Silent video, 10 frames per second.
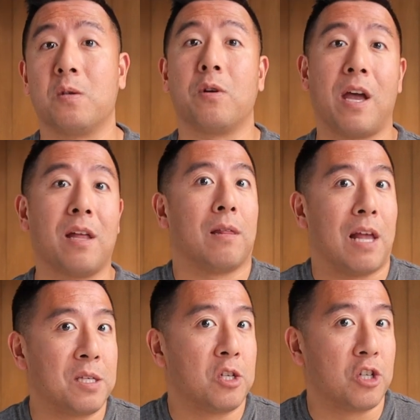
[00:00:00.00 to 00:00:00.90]
you'll get
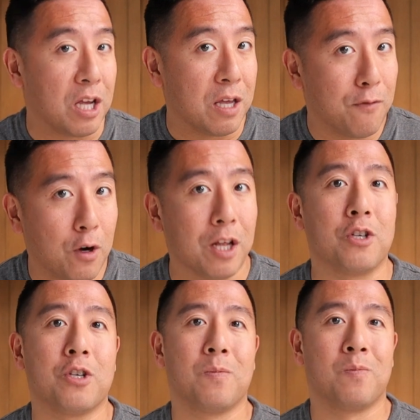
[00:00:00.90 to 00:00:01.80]
less shaky
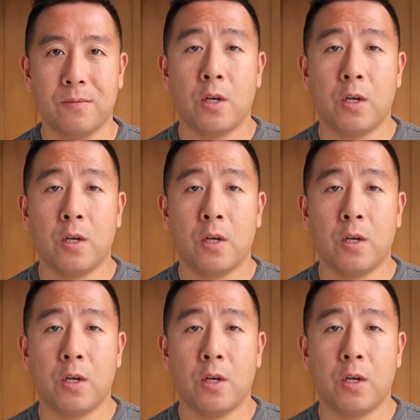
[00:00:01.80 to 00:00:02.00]
footage.